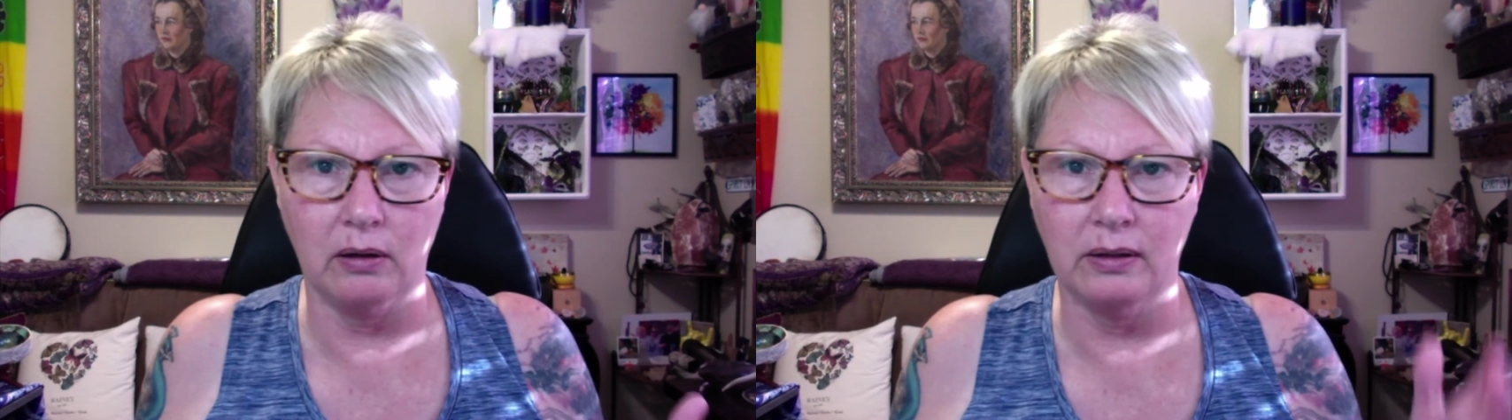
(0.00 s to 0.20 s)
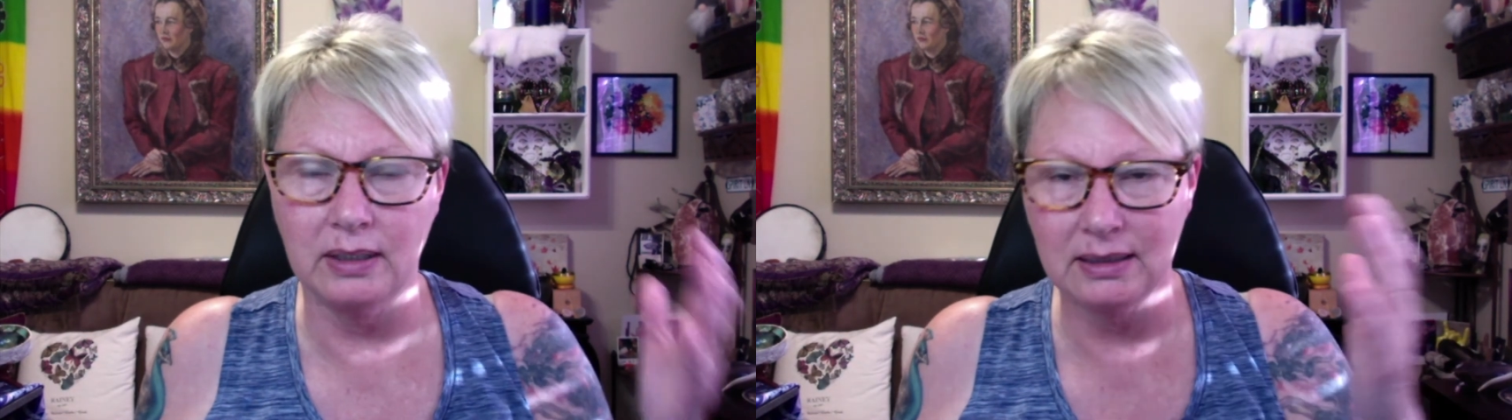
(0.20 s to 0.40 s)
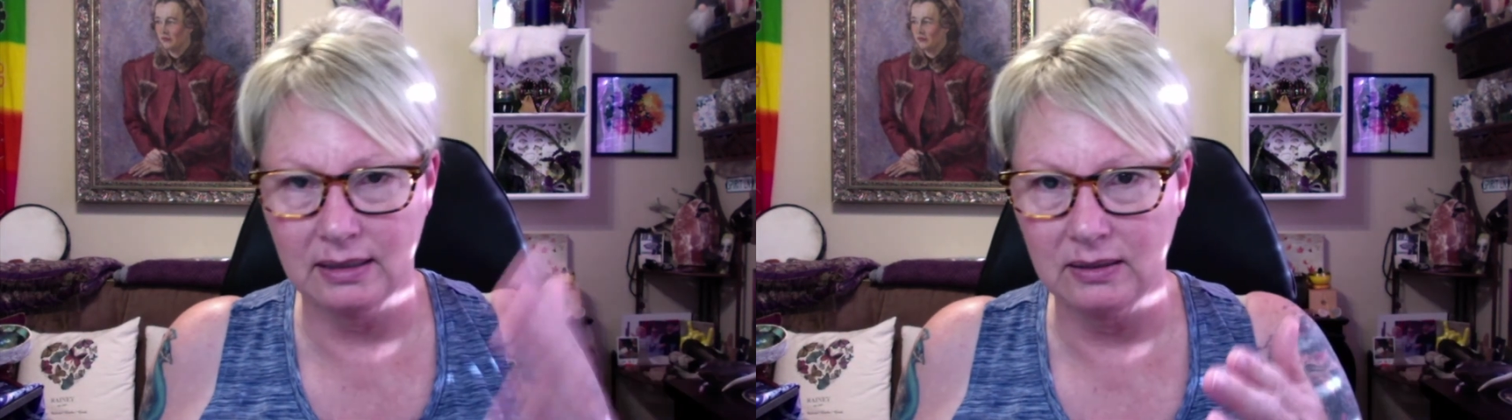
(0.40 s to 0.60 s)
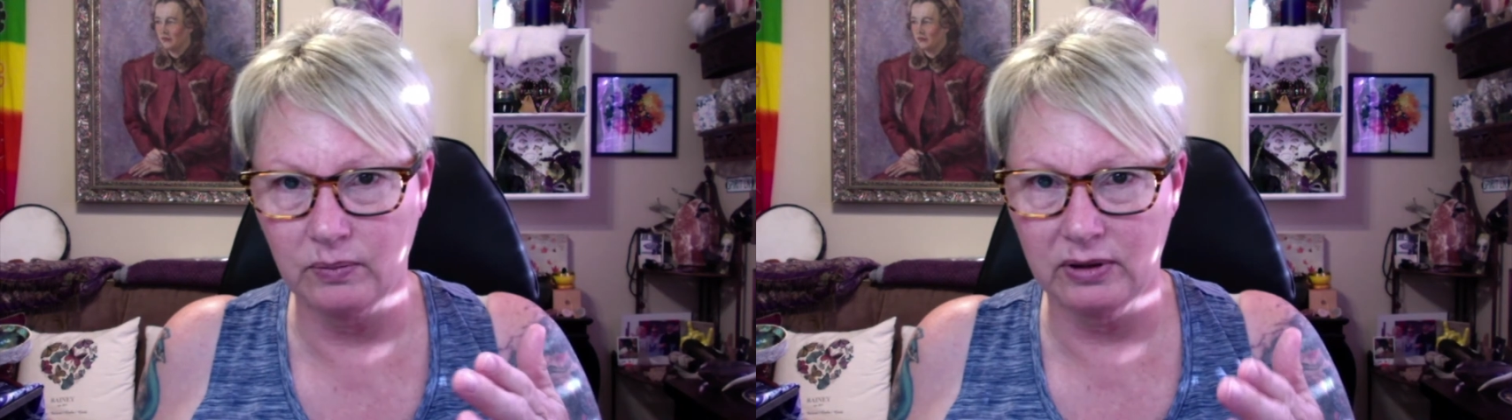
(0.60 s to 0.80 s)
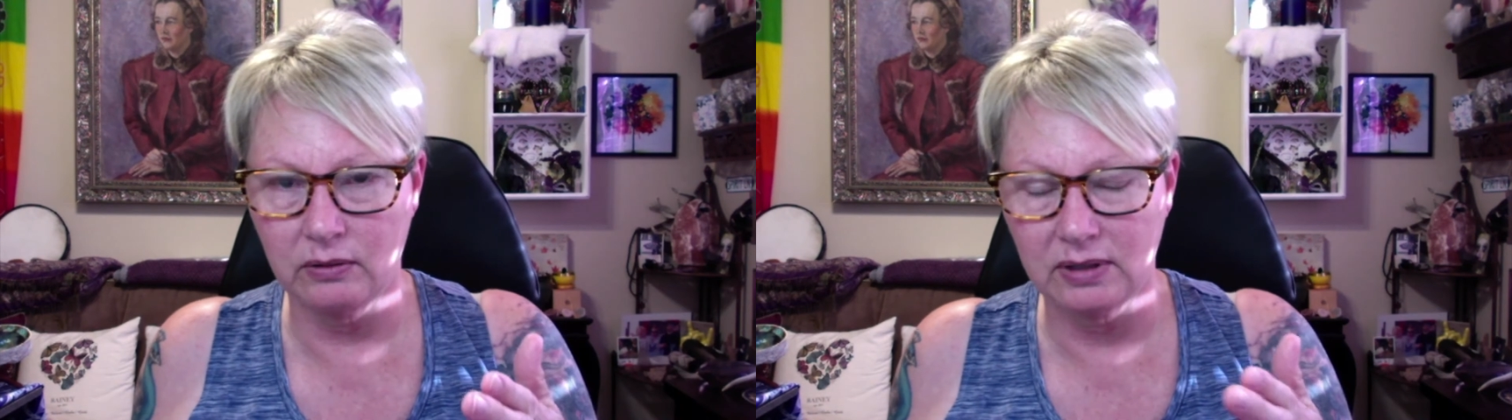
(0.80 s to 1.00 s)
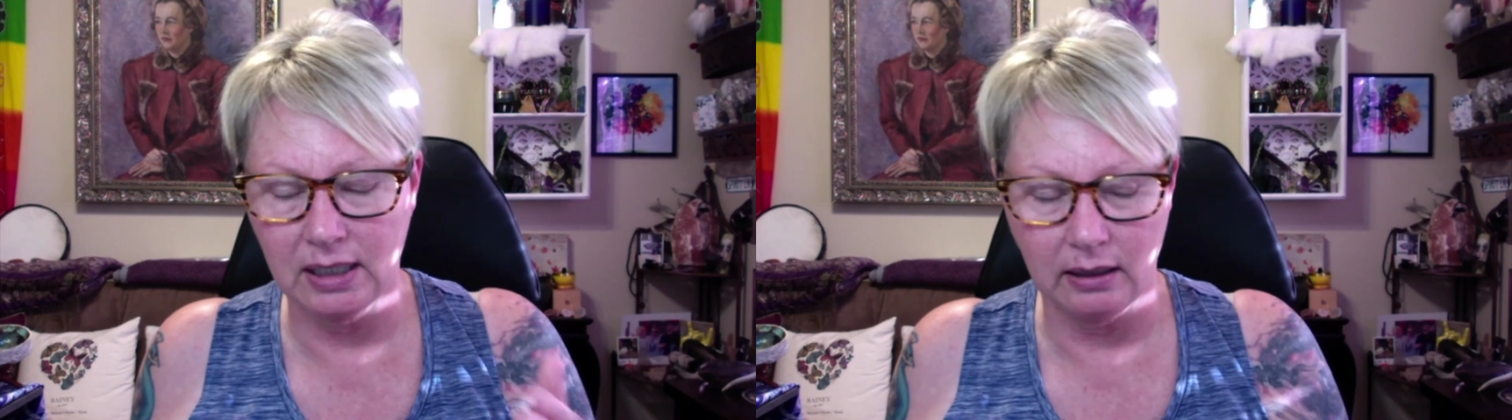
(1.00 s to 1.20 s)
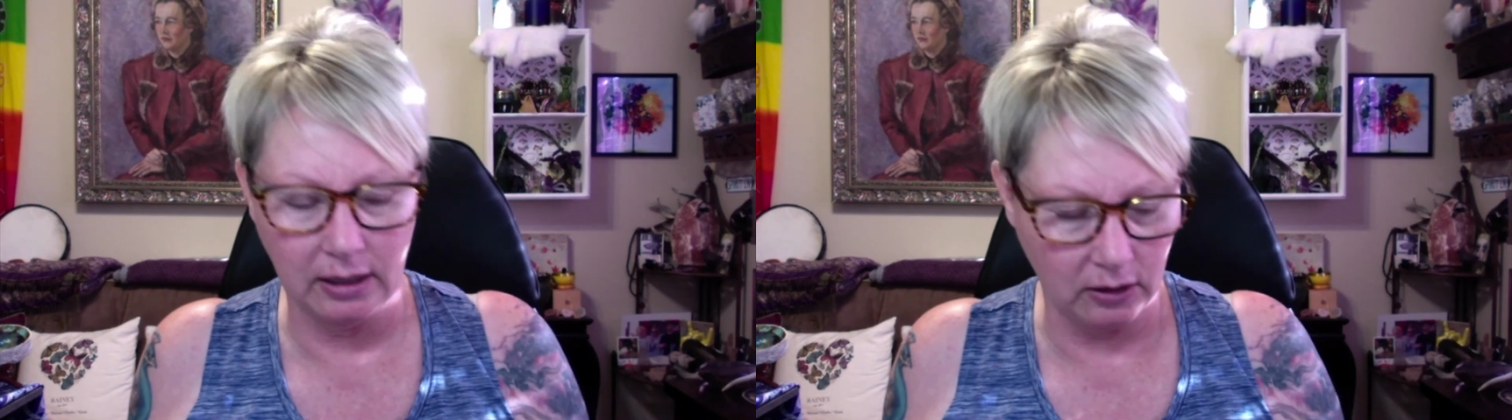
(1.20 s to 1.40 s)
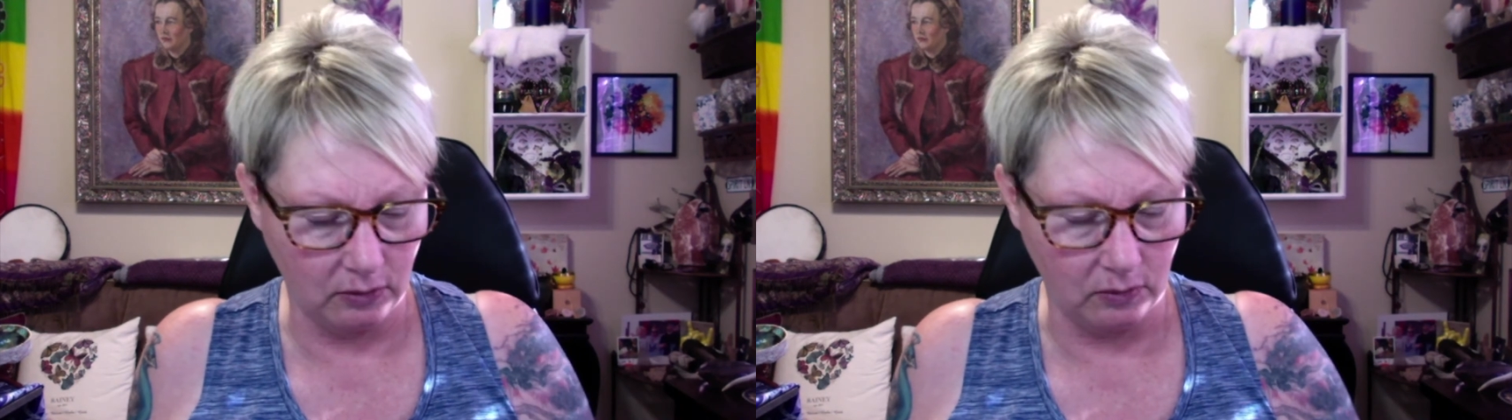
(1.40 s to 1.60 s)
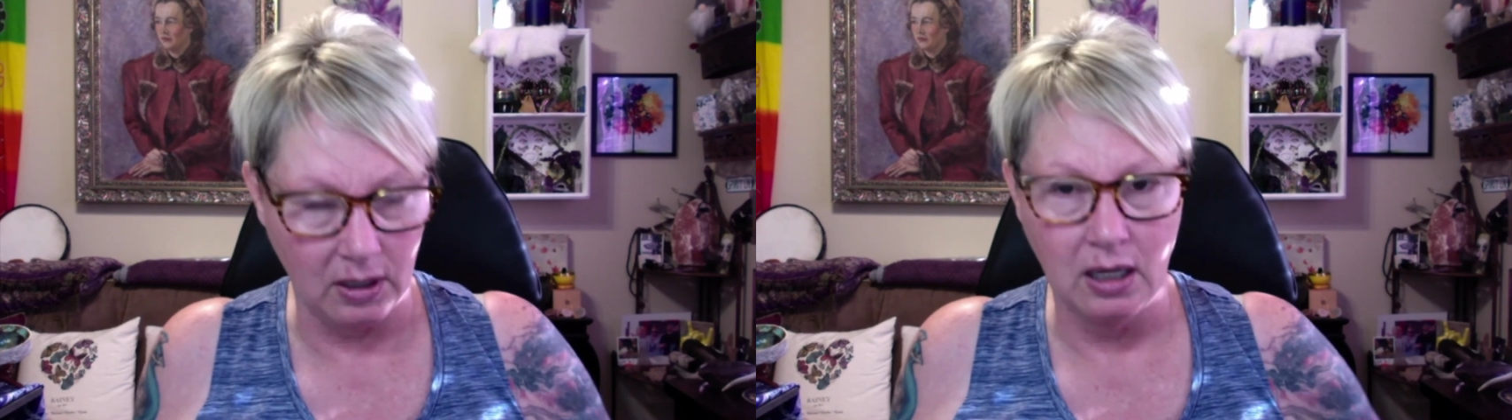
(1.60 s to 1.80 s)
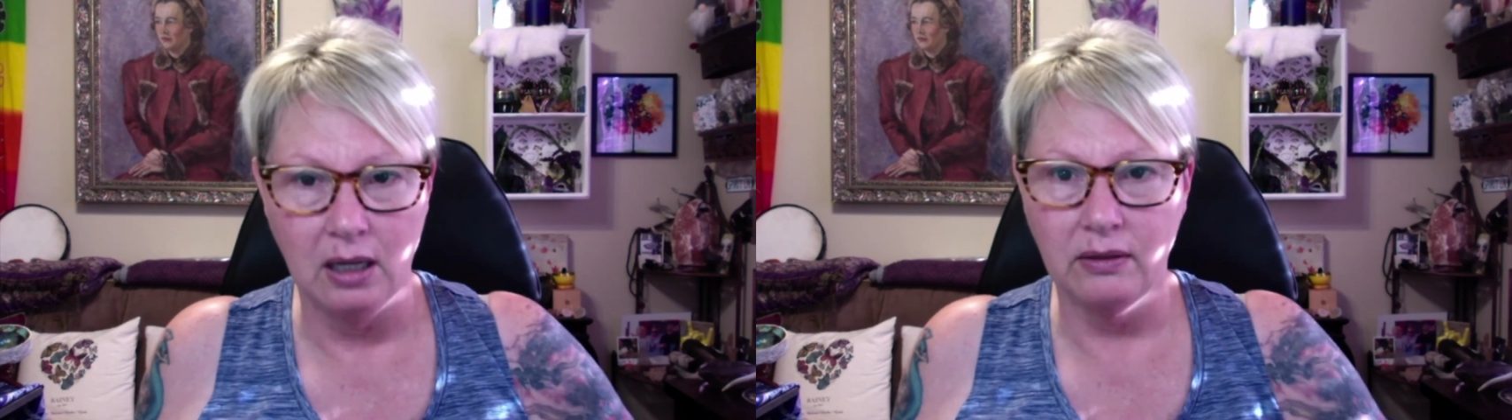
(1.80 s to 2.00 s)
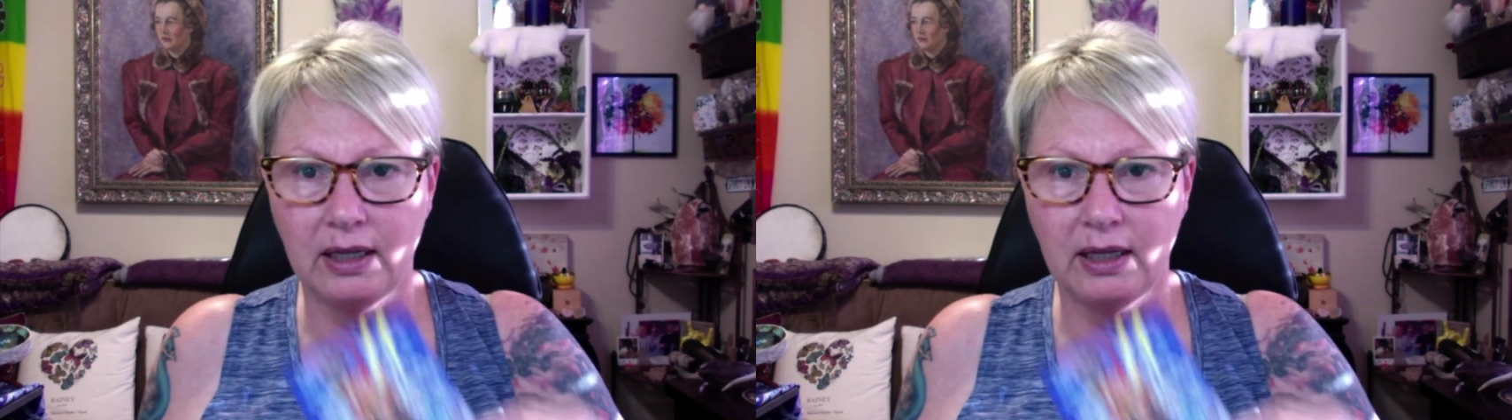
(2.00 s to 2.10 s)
And this is what they're telling you. They